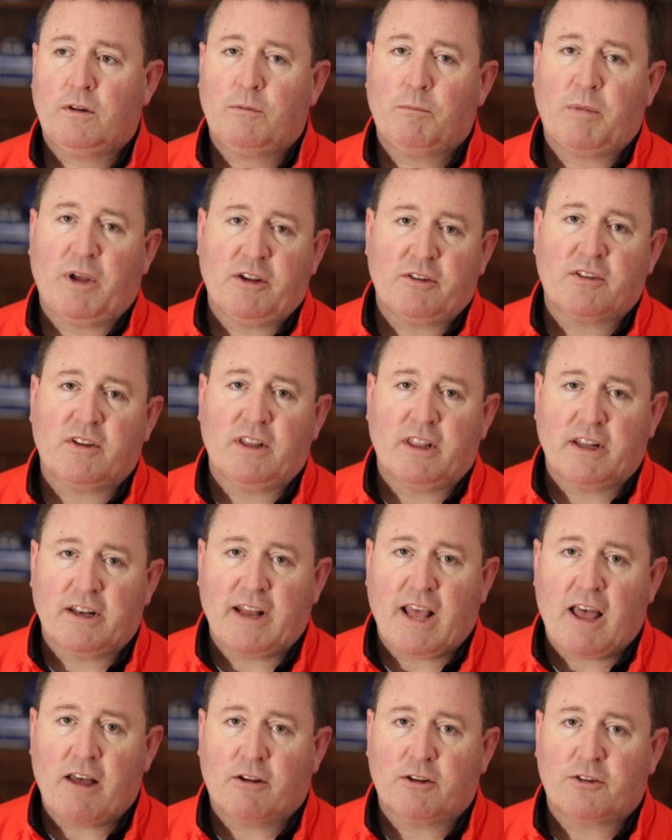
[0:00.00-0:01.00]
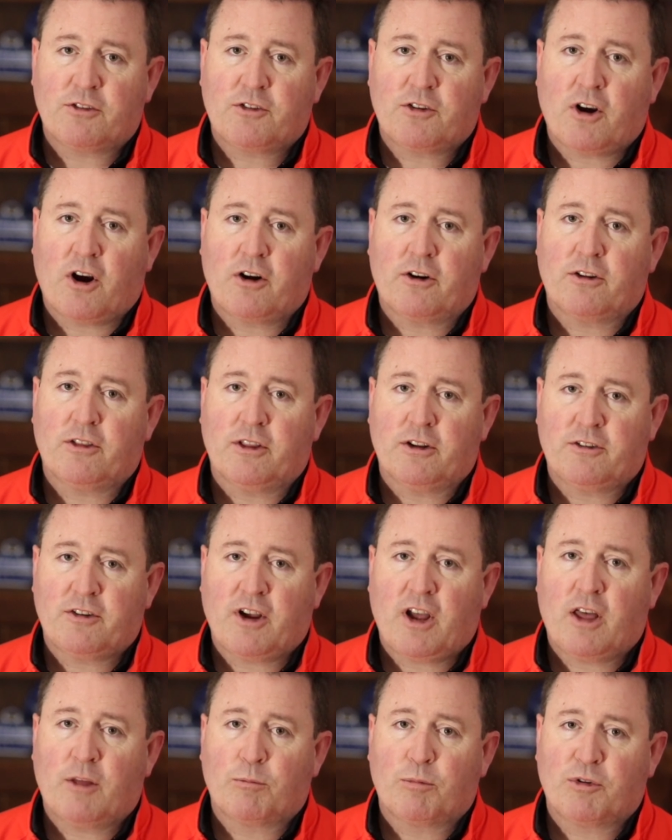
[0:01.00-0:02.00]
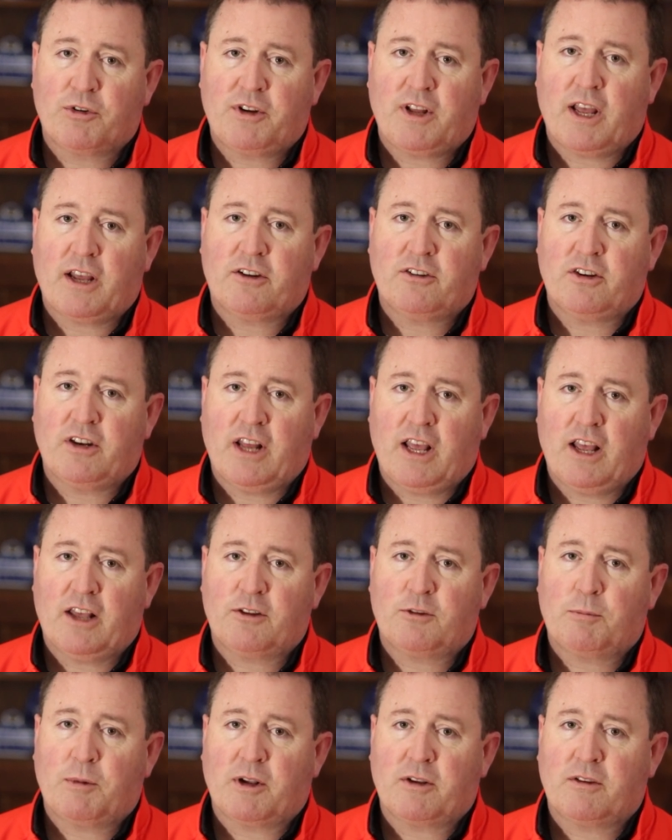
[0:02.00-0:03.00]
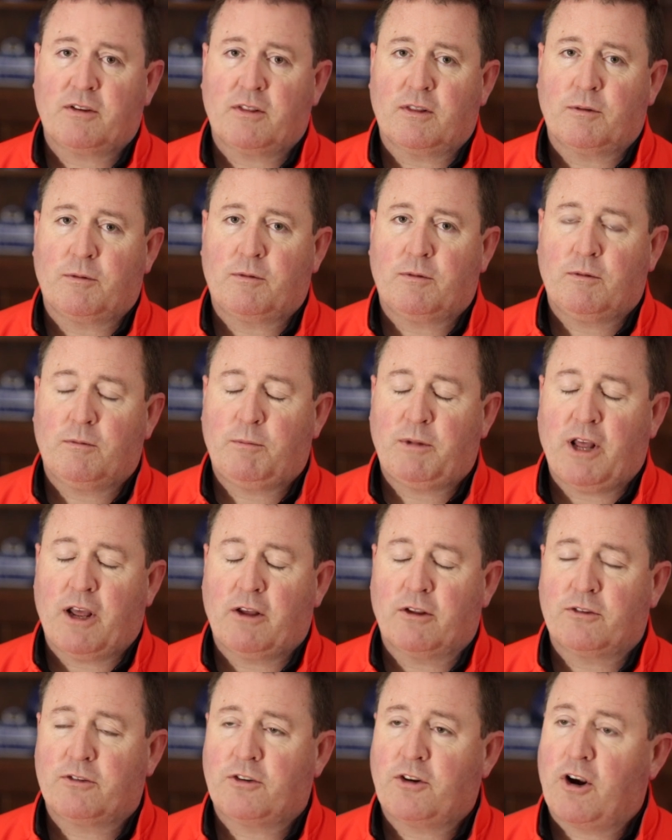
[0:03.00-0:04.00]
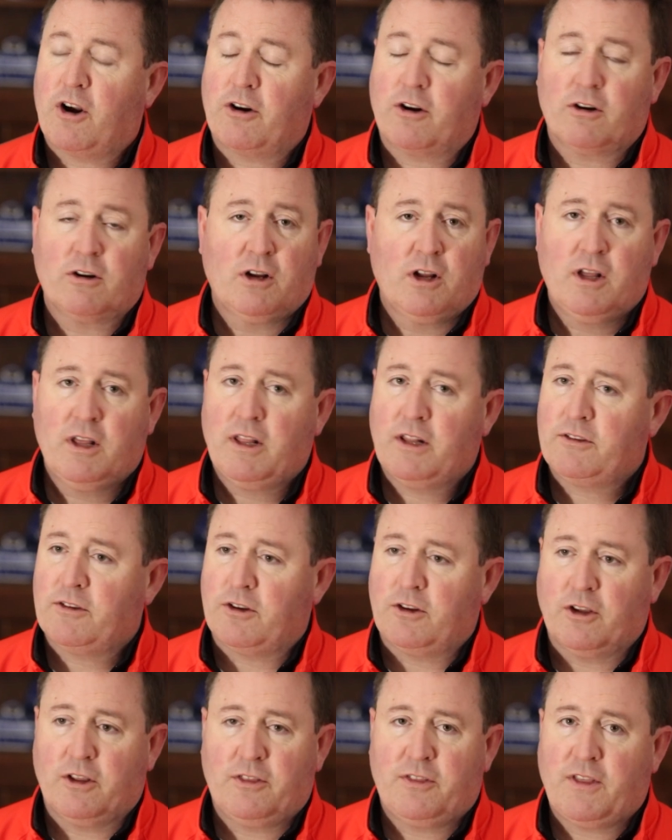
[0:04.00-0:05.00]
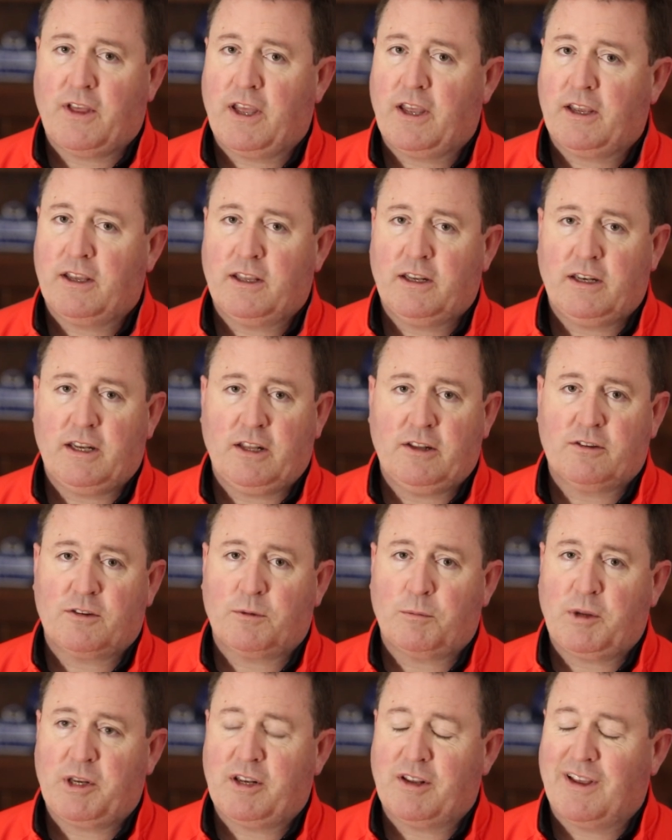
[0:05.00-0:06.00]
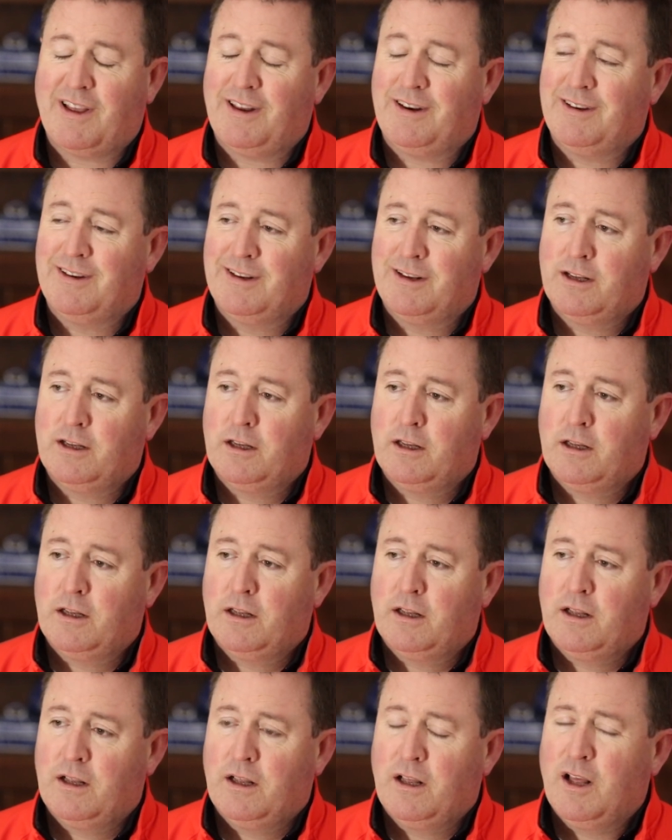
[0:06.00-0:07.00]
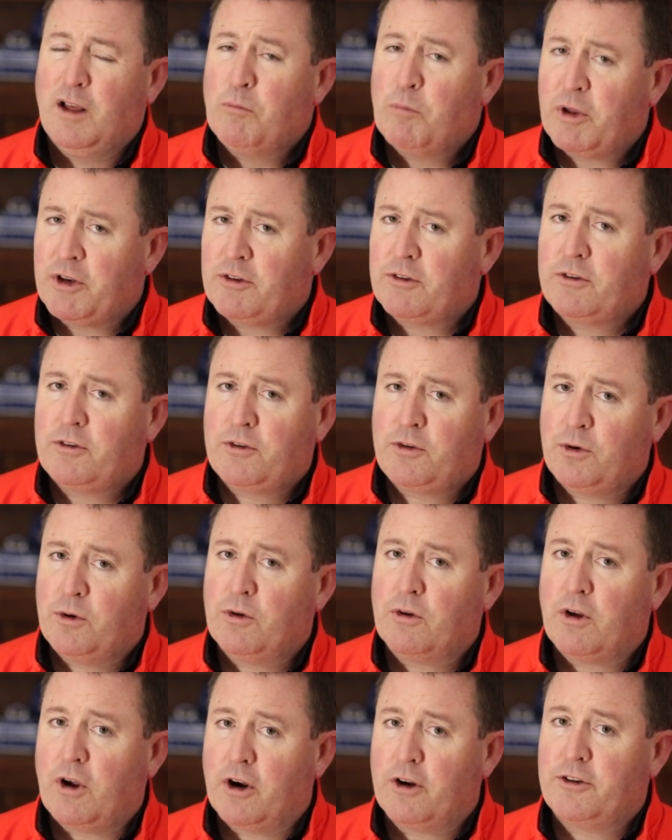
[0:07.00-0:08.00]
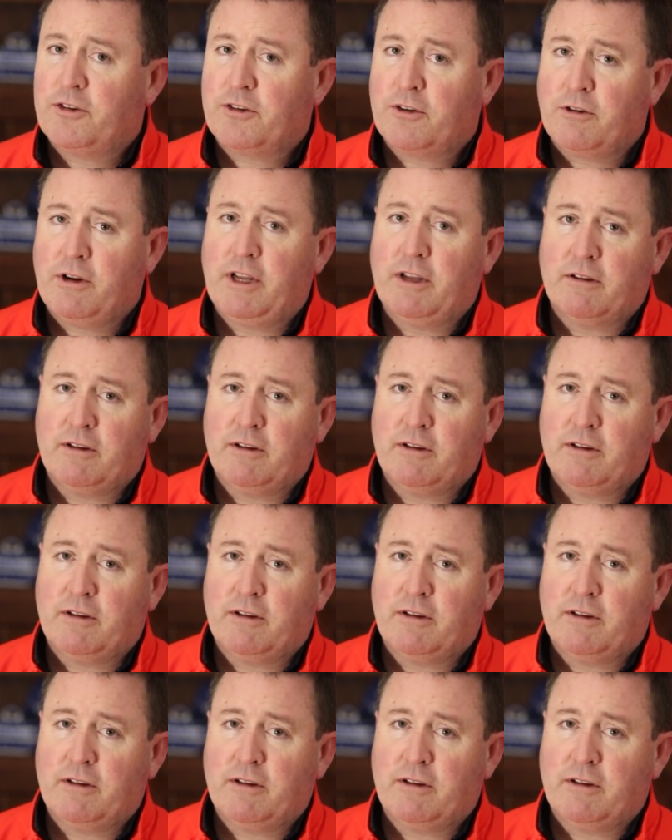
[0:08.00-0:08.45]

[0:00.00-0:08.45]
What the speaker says: basically the Dallas Charter, the child protection aspects of the Dallas Charter, it's a good thing, needs to be done. But to a large degree,